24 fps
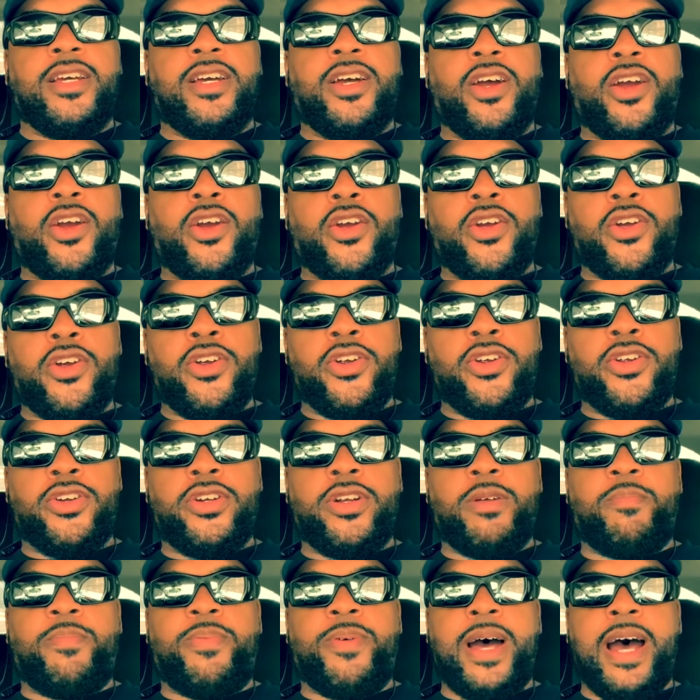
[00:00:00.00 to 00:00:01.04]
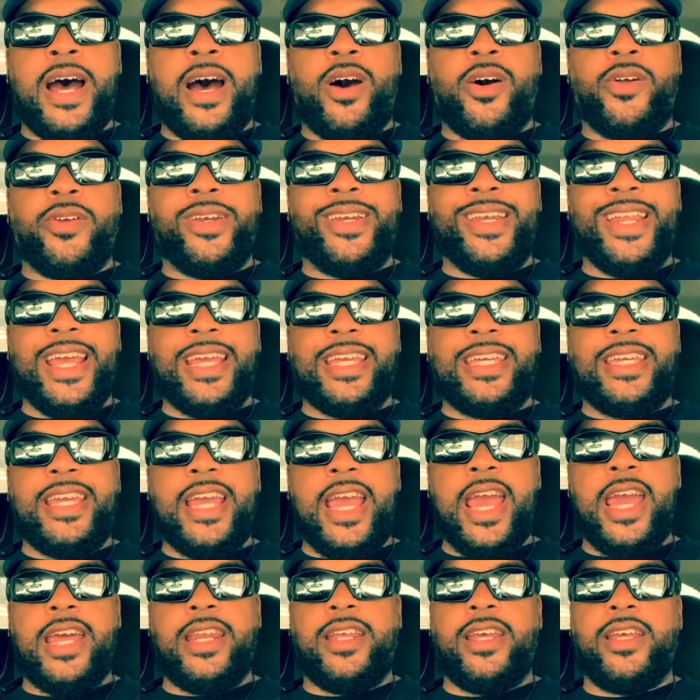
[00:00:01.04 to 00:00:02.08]
heard about Nick
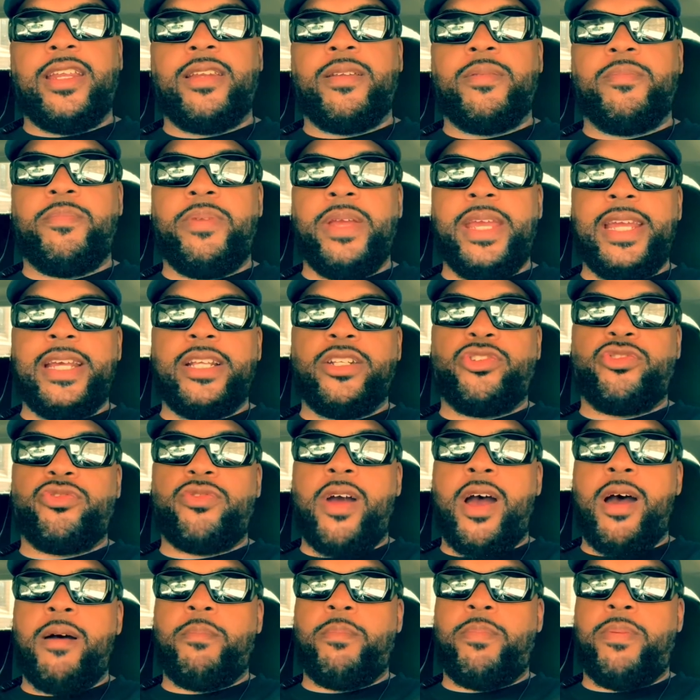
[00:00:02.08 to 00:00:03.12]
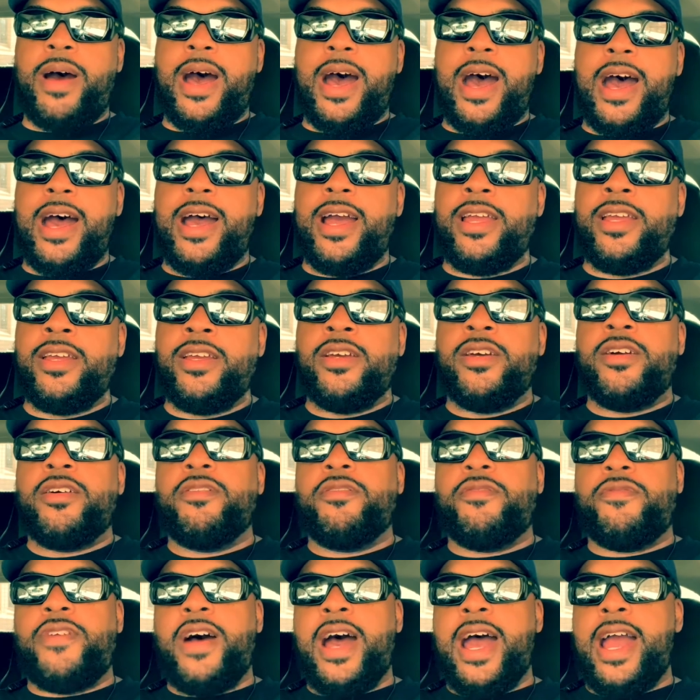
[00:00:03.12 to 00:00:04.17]
Cannon being dropped by
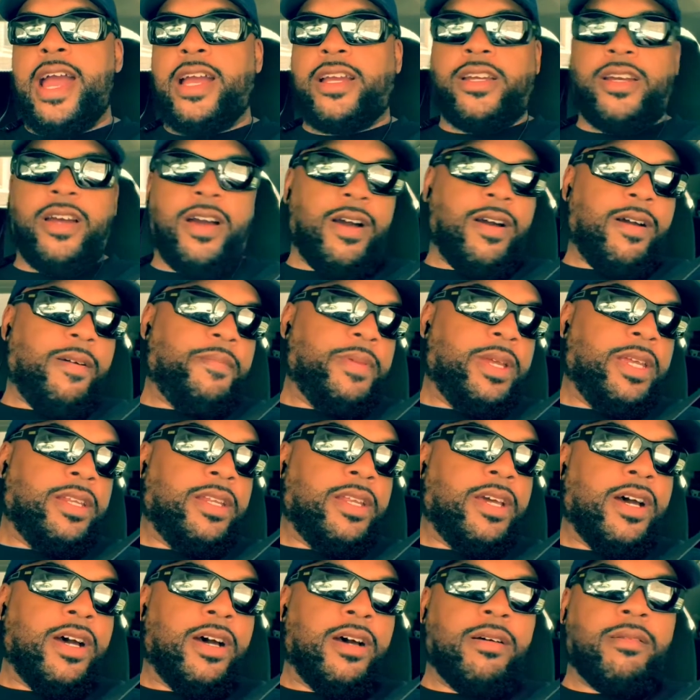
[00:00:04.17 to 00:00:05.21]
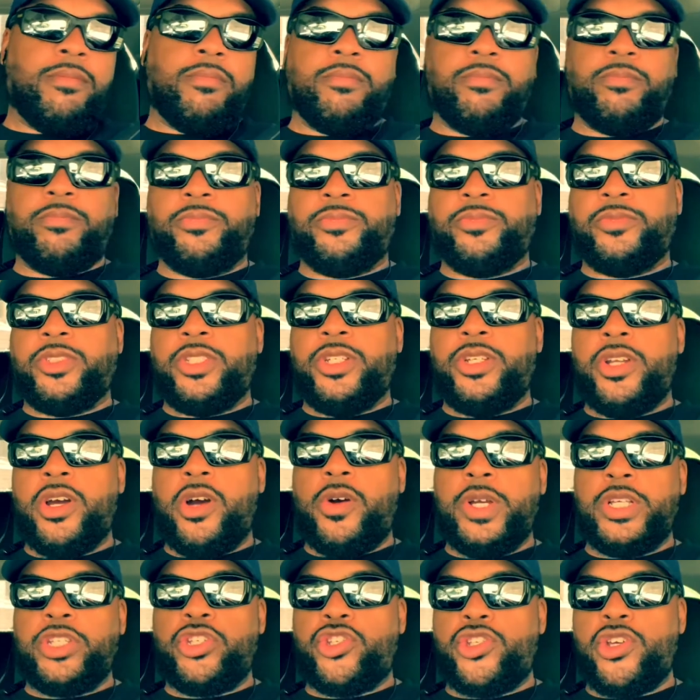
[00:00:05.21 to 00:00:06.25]
Viacom. And, you know,
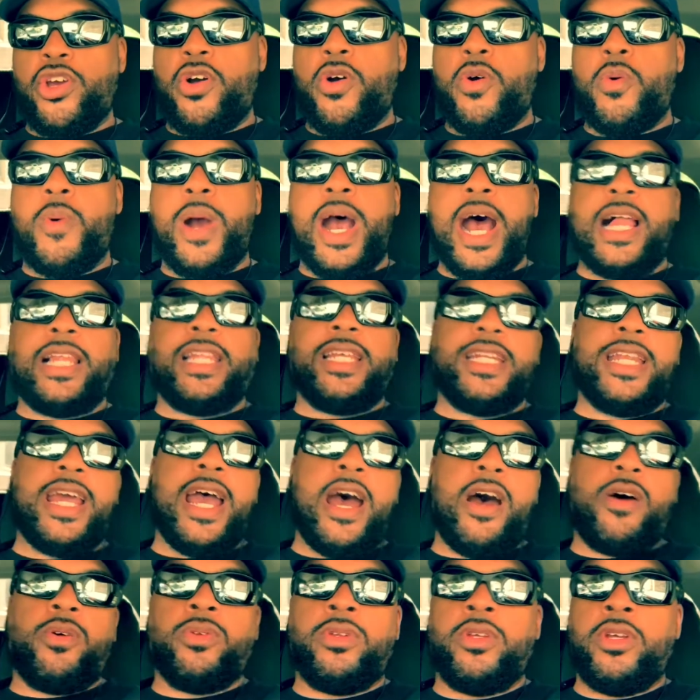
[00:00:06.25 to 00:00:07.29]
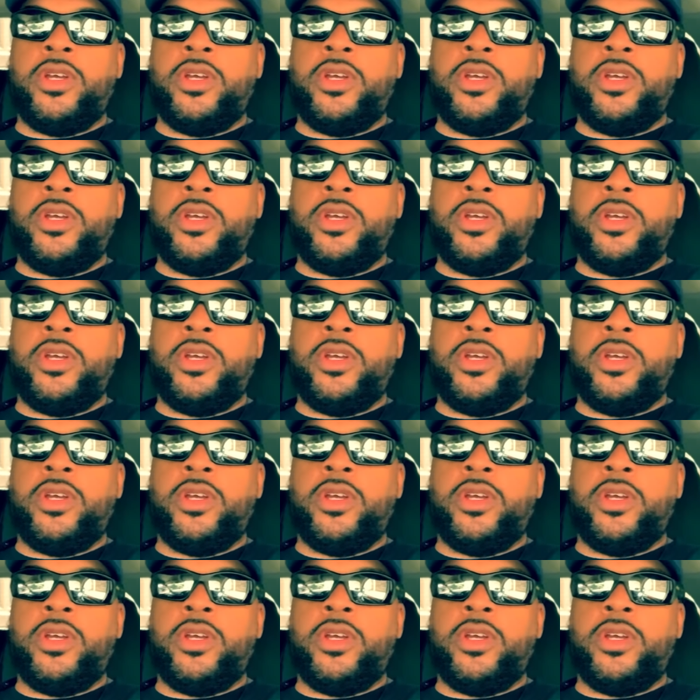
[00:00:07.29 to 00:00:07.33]
his show Wildin' Out,